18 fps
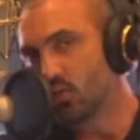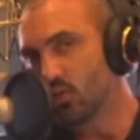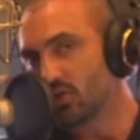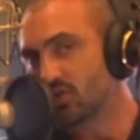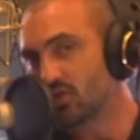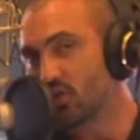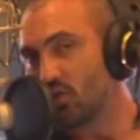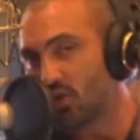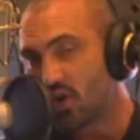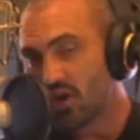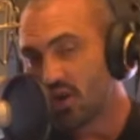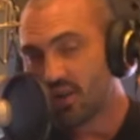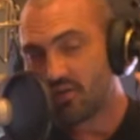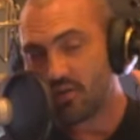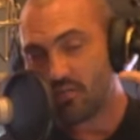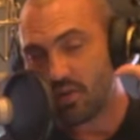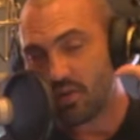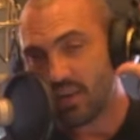What's going on,
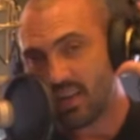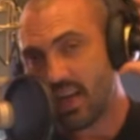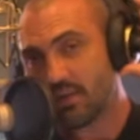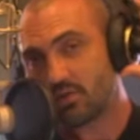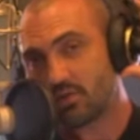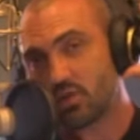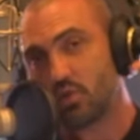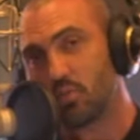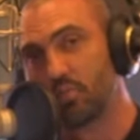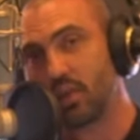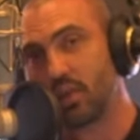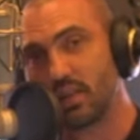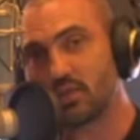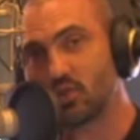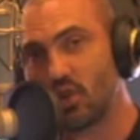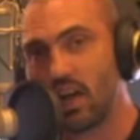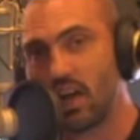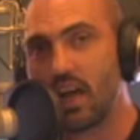everybody? Absolute
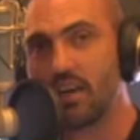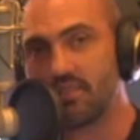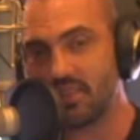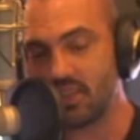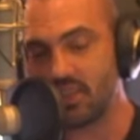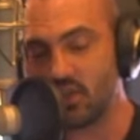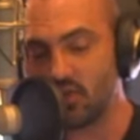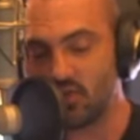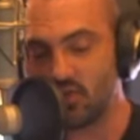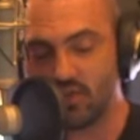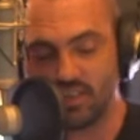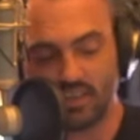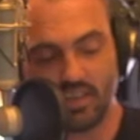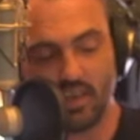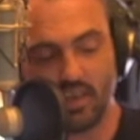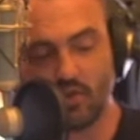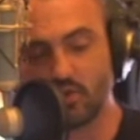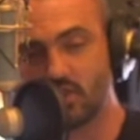pleasure having you.
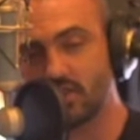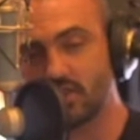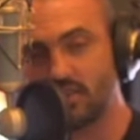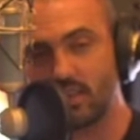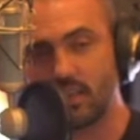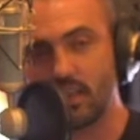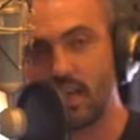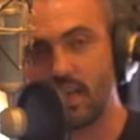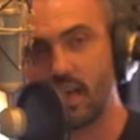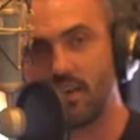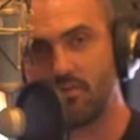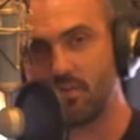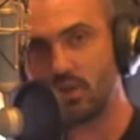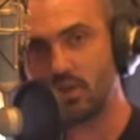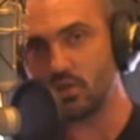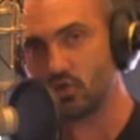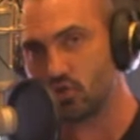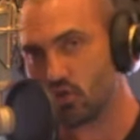I was just thinking I have
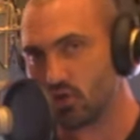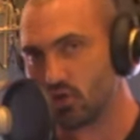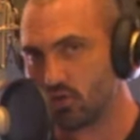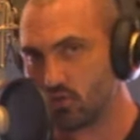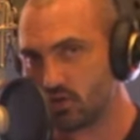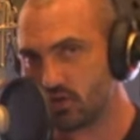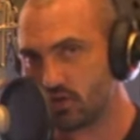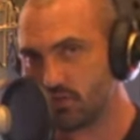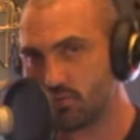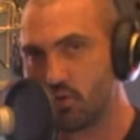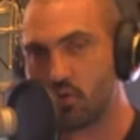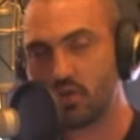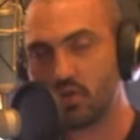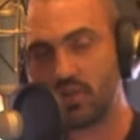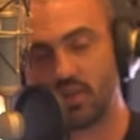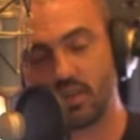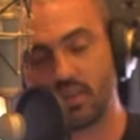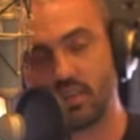my shirt, which is
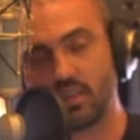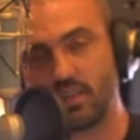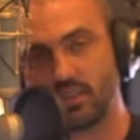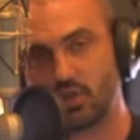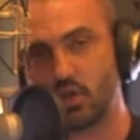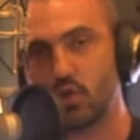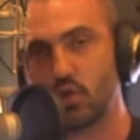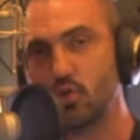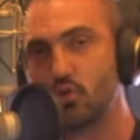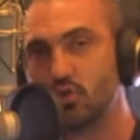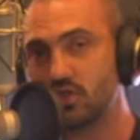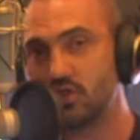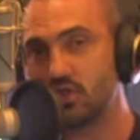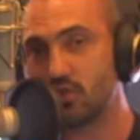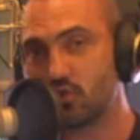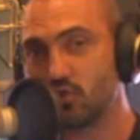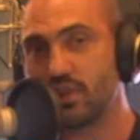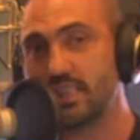Broken Duck, and then two
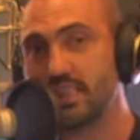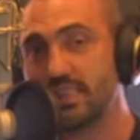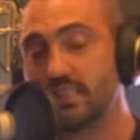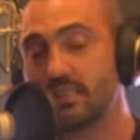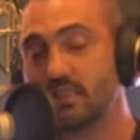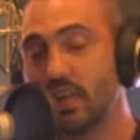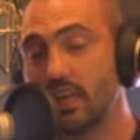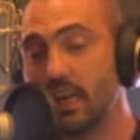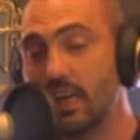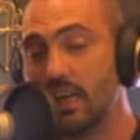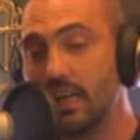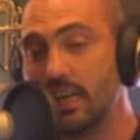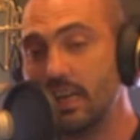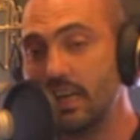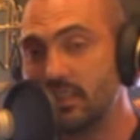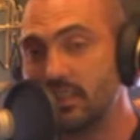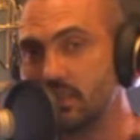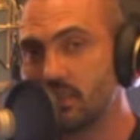screens.
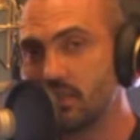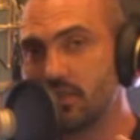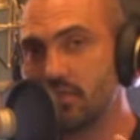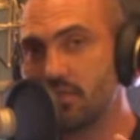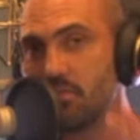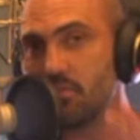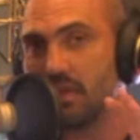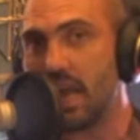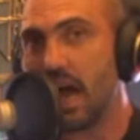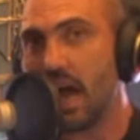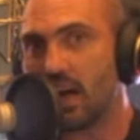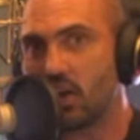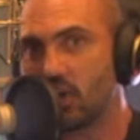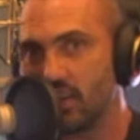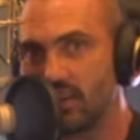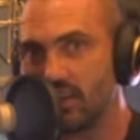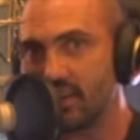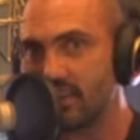It's as if I'm not
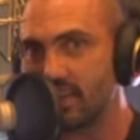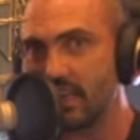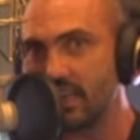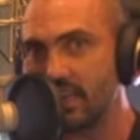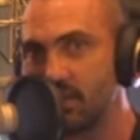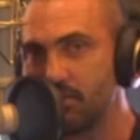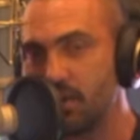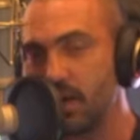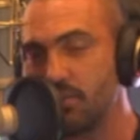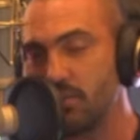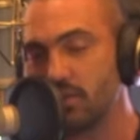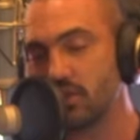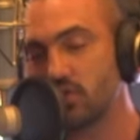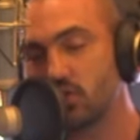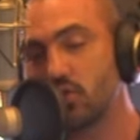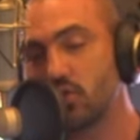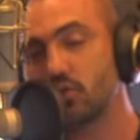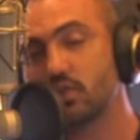going to let that get by. But the
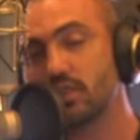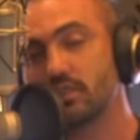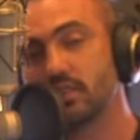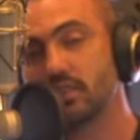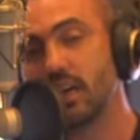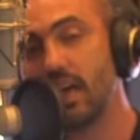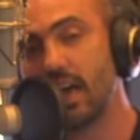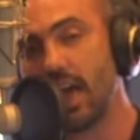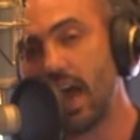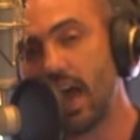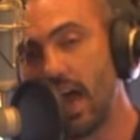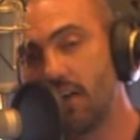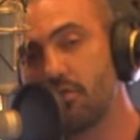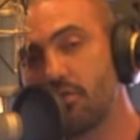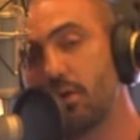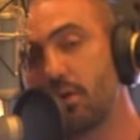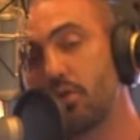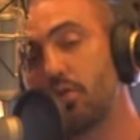truth is, I
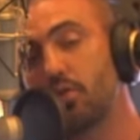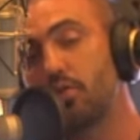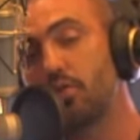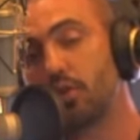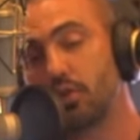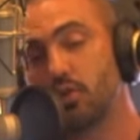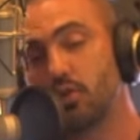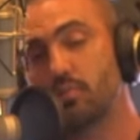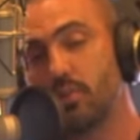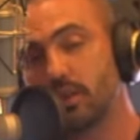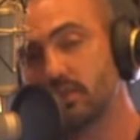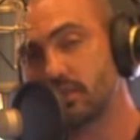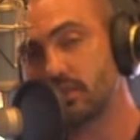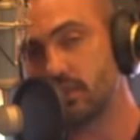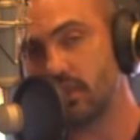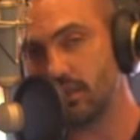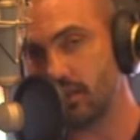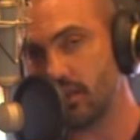have about, you might
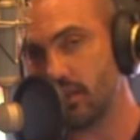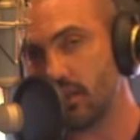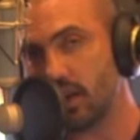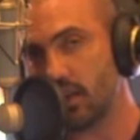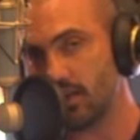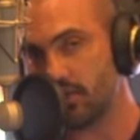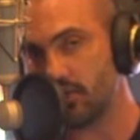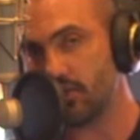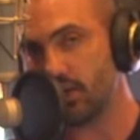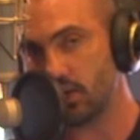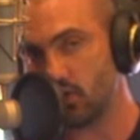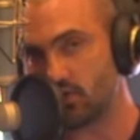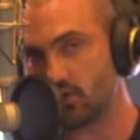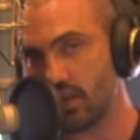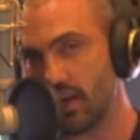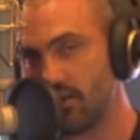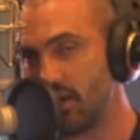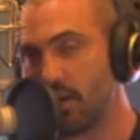see in a lot of the
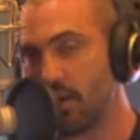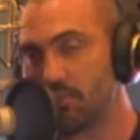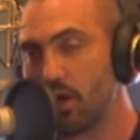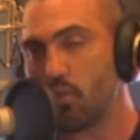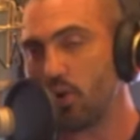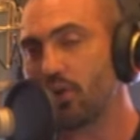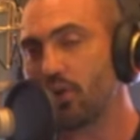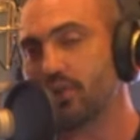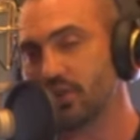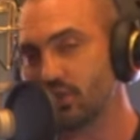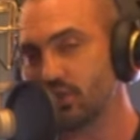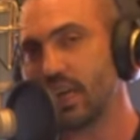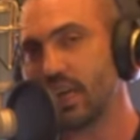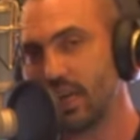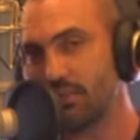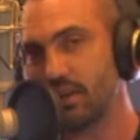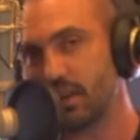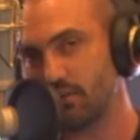videos I have, I'm not wearing the
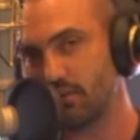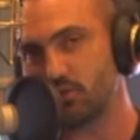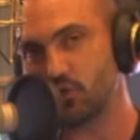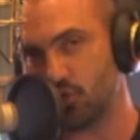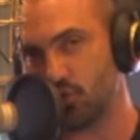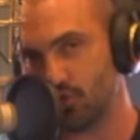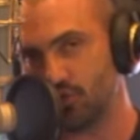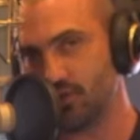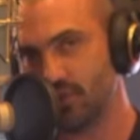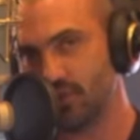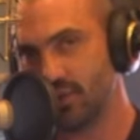same damn shirt.